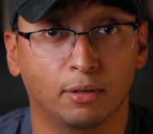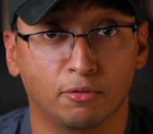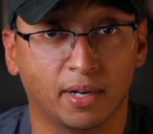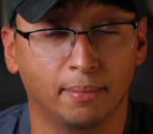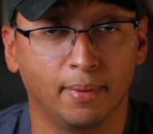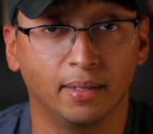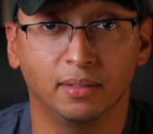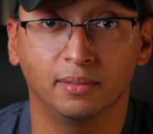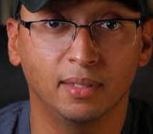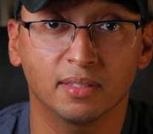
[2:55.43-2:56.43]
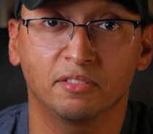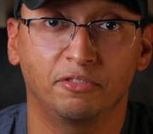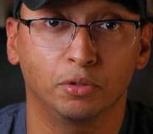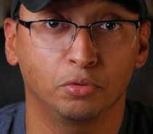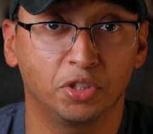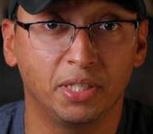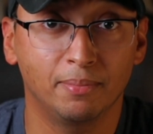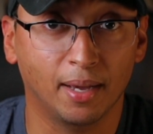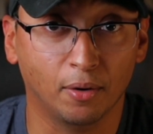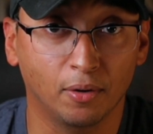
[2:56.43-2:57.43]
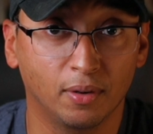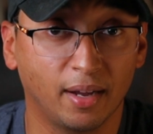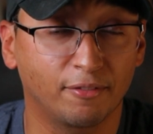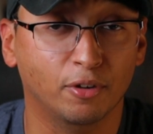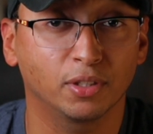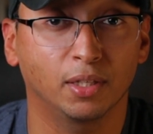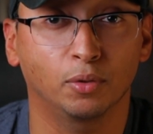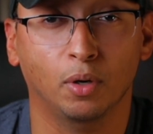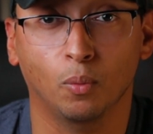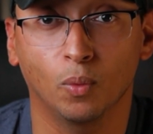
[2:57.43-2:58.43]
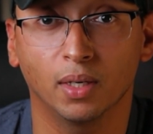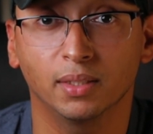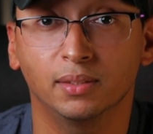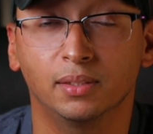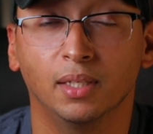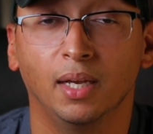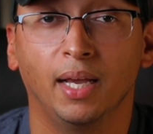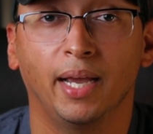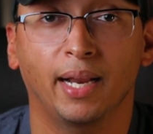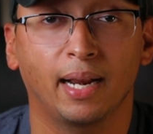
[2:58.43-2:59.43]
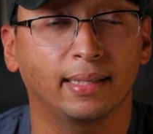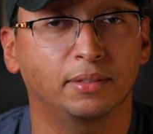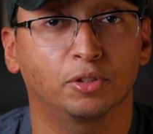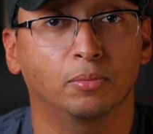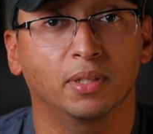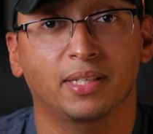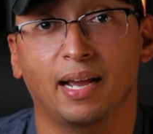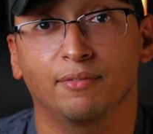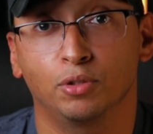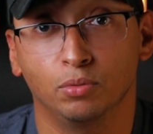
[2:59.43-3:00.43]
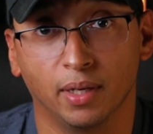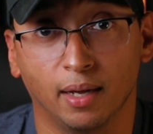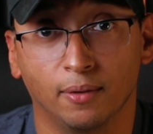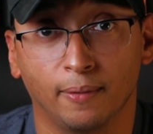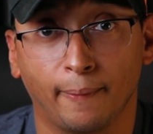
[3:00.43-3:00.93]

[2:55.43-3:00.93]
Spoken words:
I would recommend it. It doesn't feel cheap at all. At first I thought it was, and I liked it so much I have 2 now.